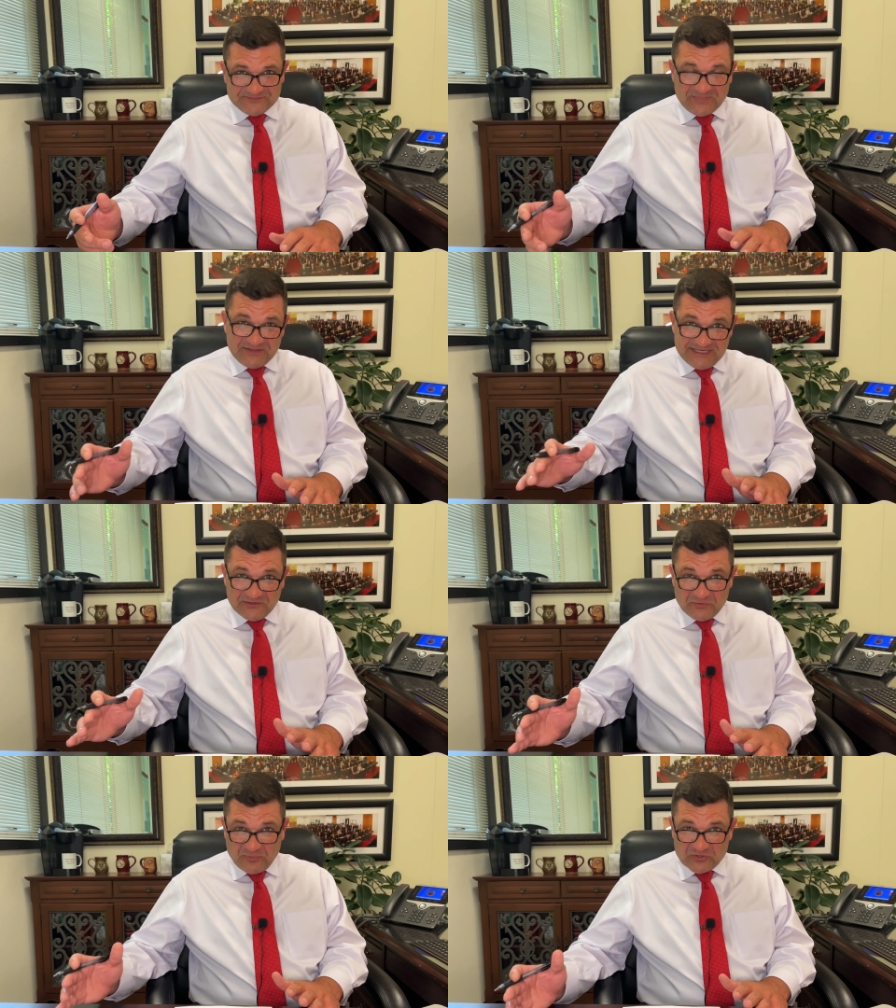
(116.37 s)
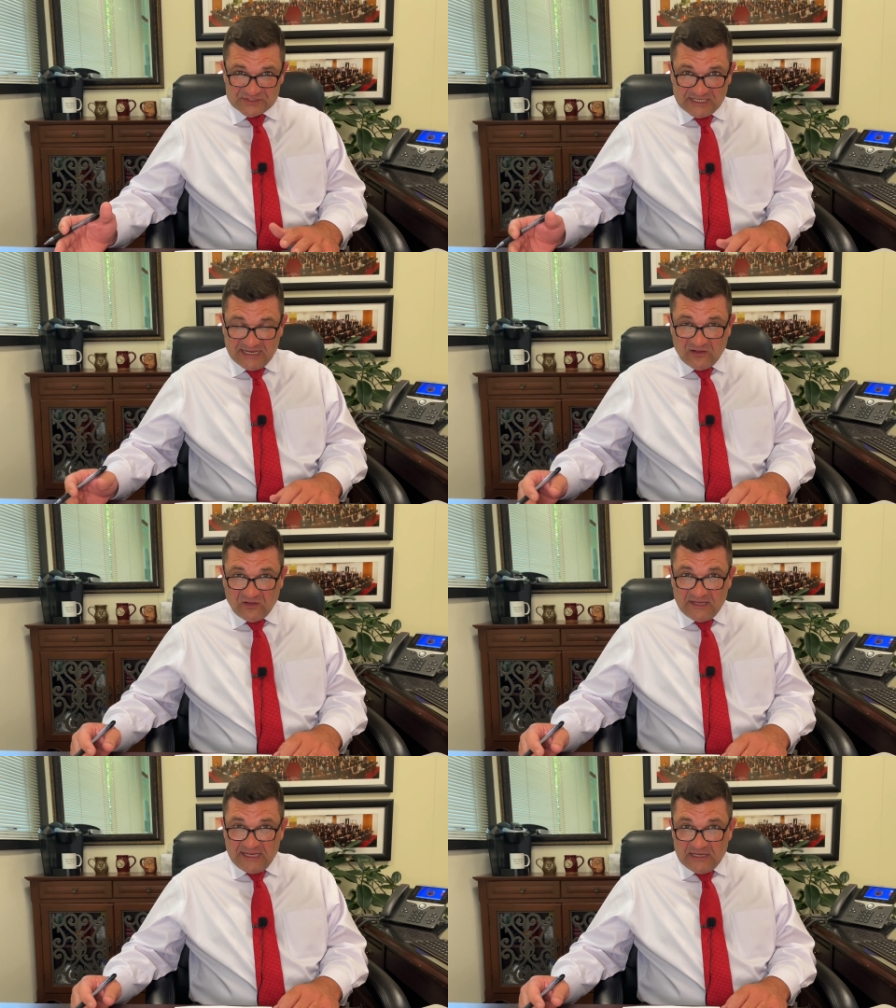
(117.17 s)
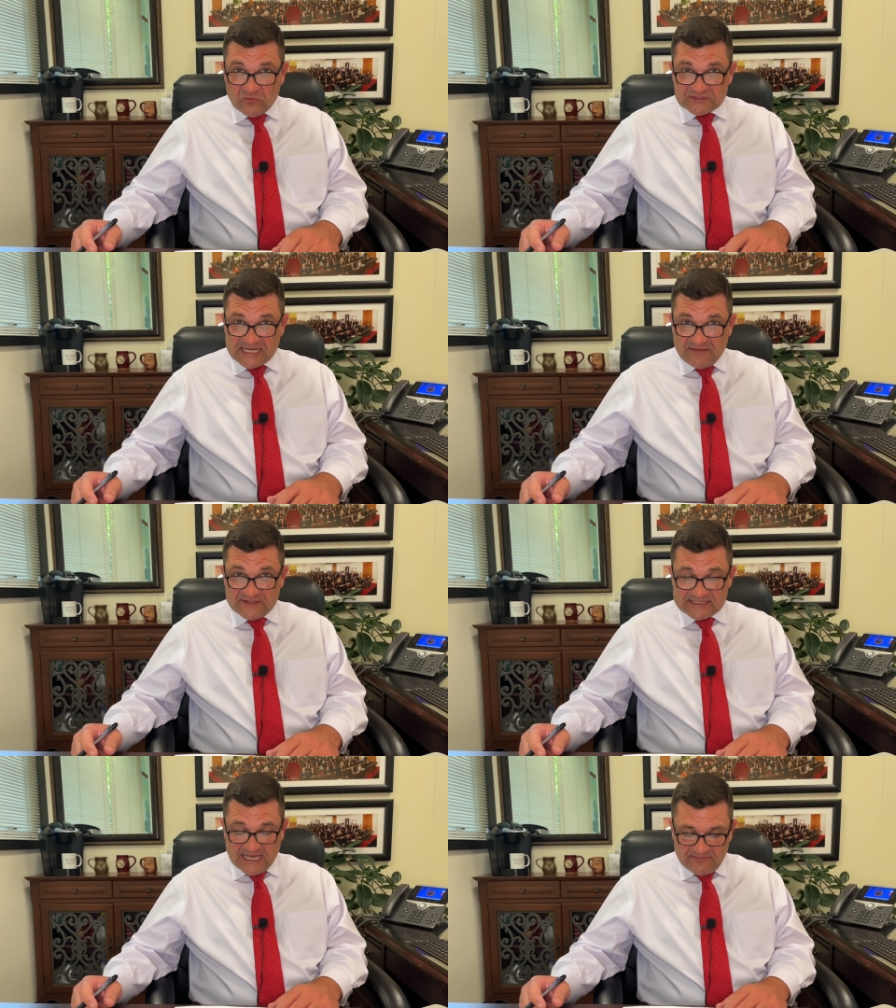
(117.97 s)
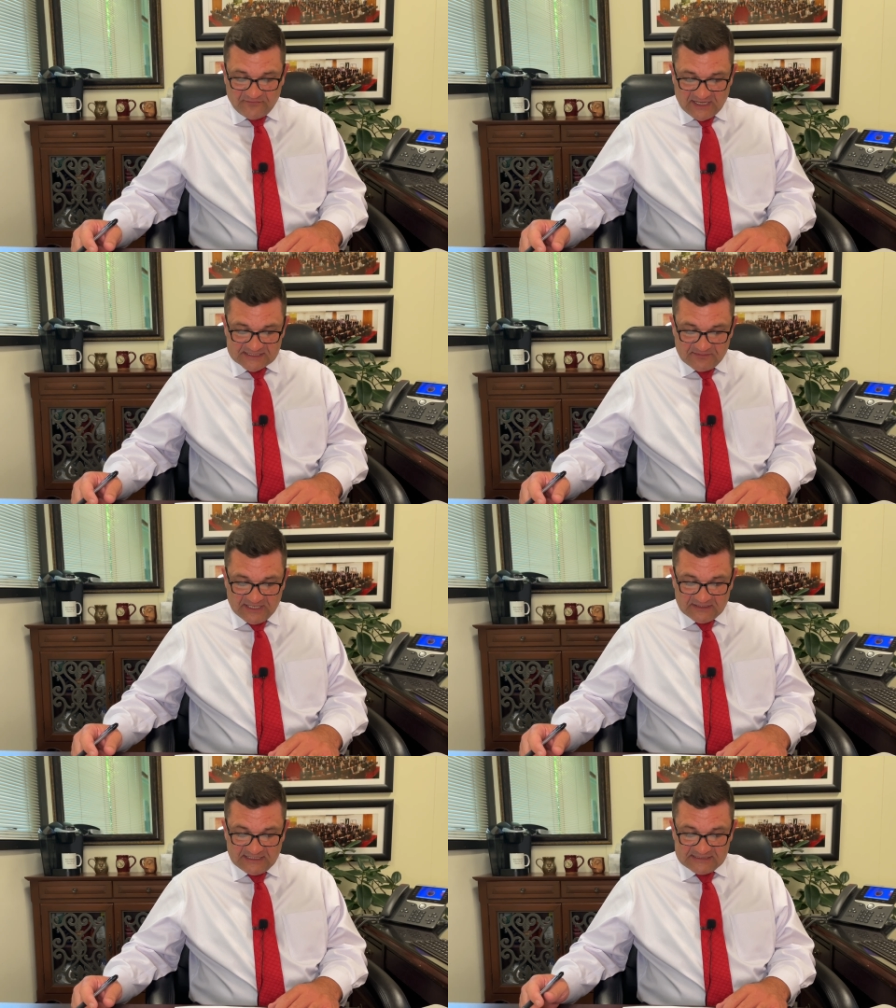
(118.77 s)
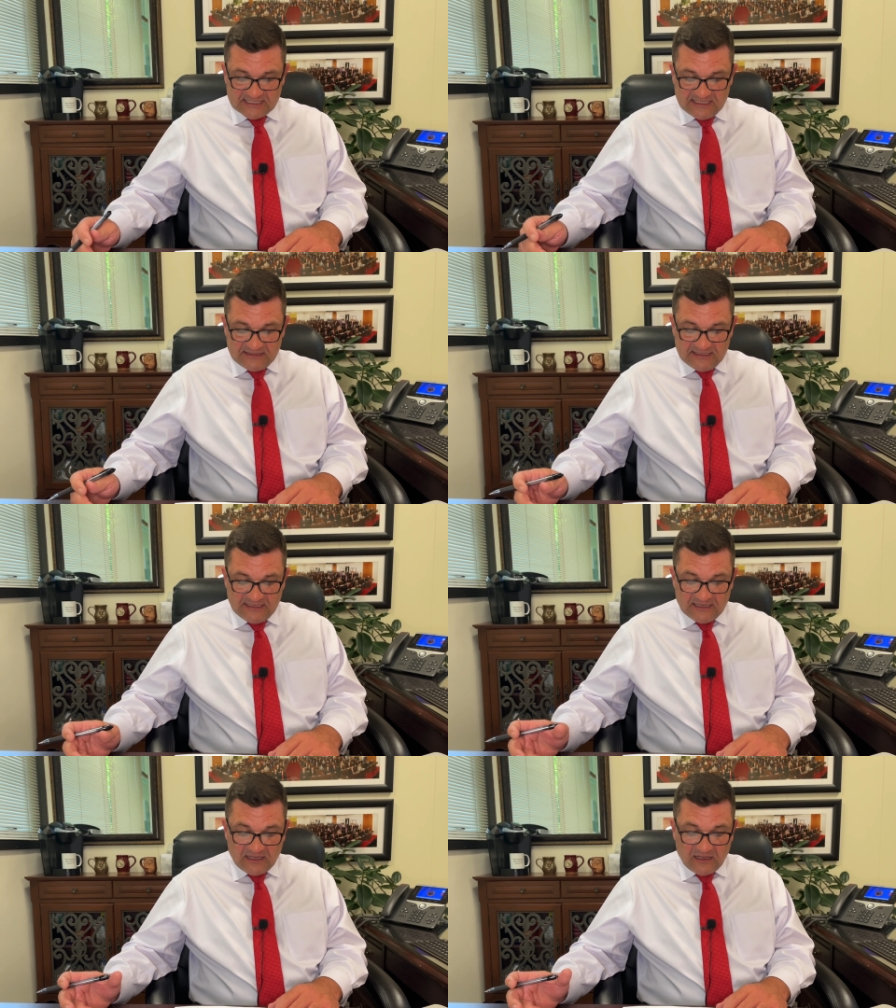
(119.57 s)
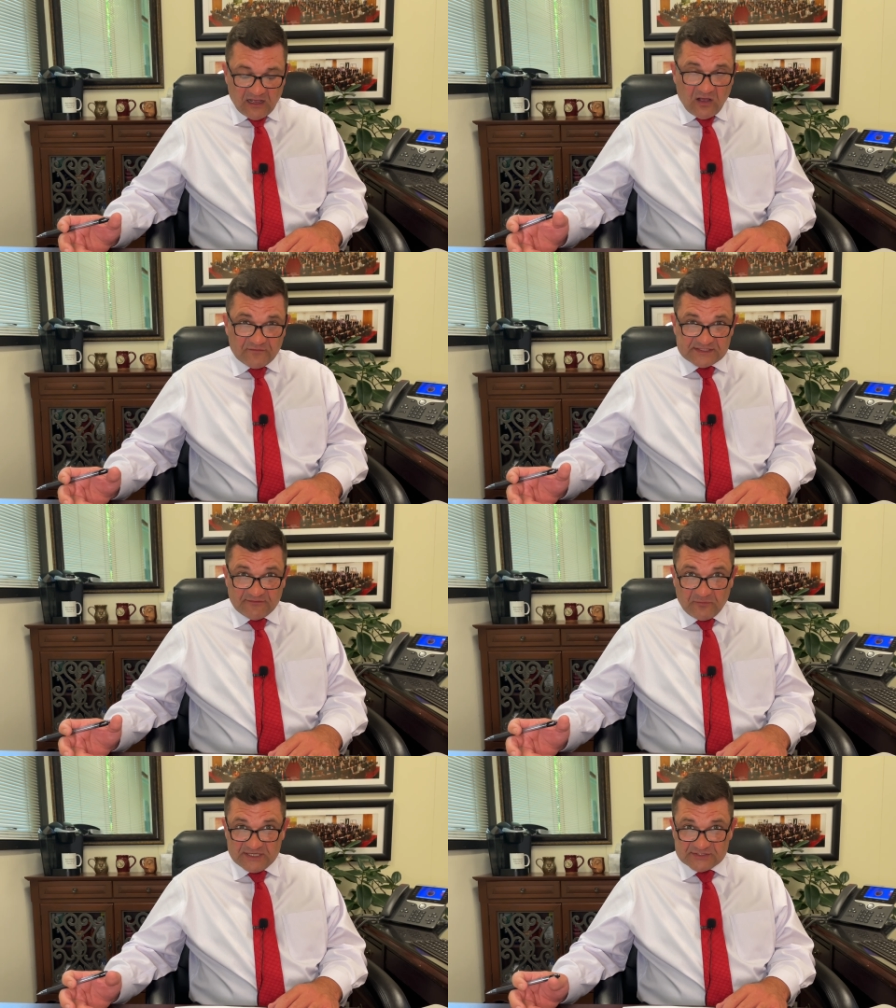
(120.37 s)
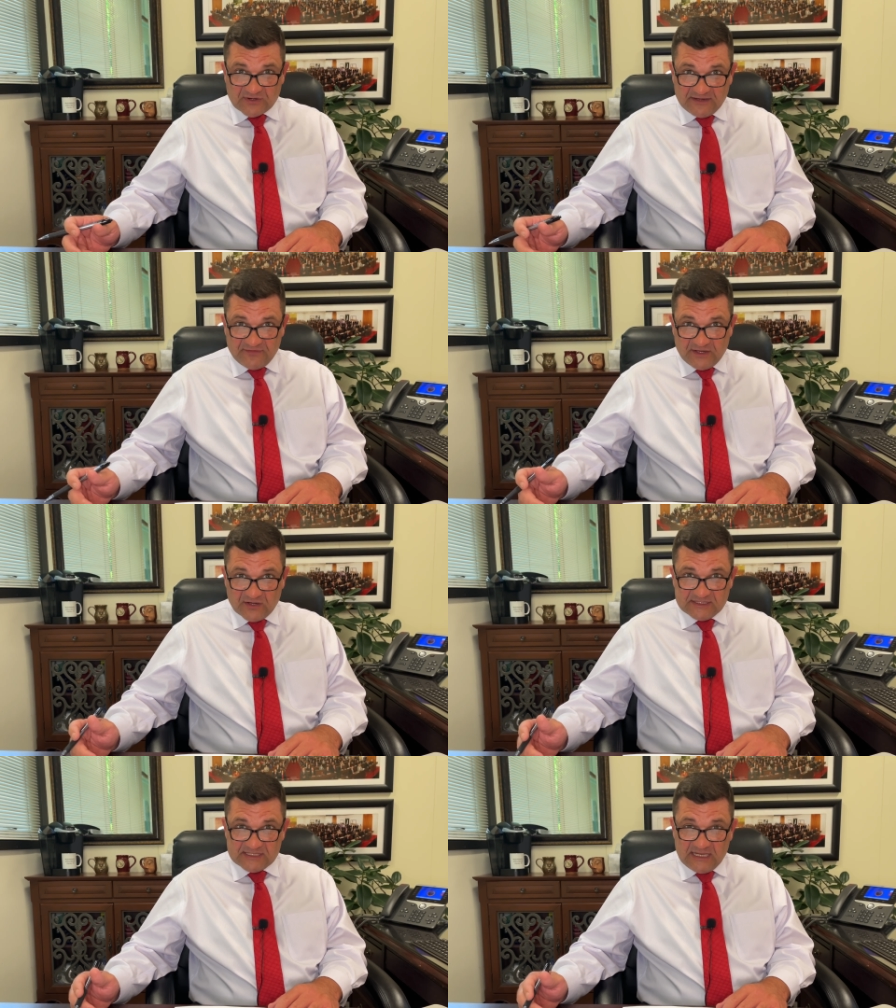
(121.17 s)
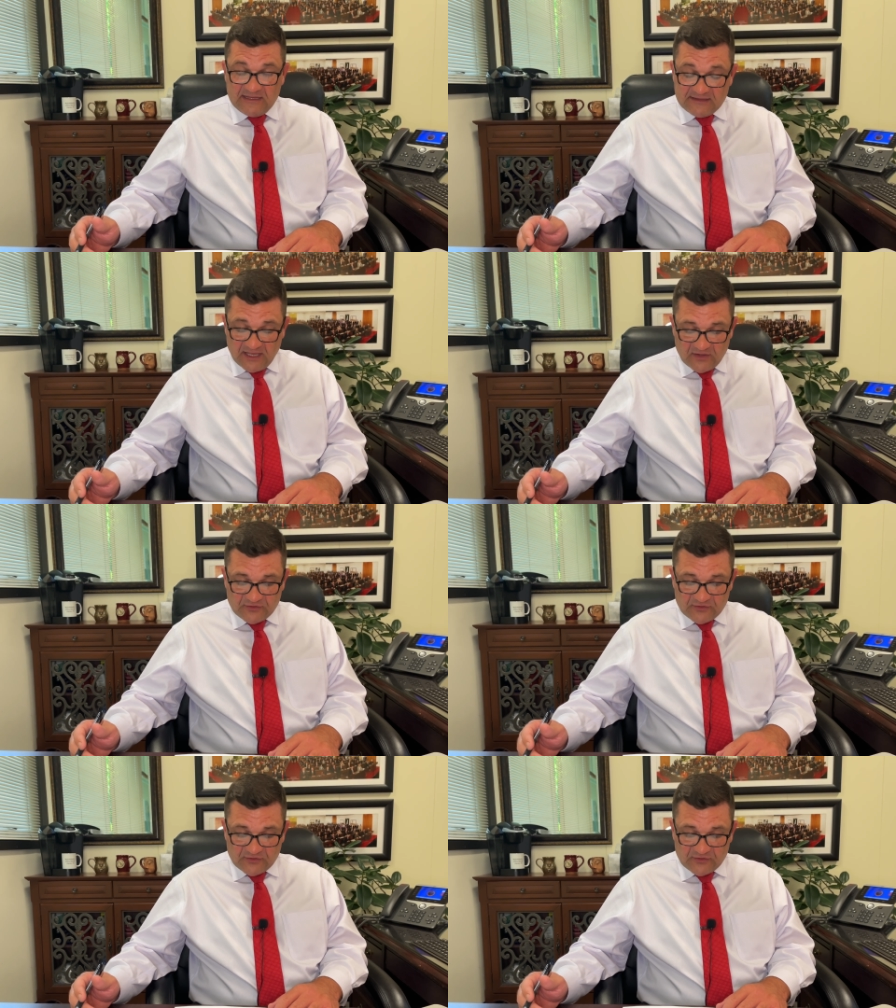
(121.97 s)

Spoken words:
dealing with personnel. He wants to have the same flexibilities in the Office of Administrative Hearings that other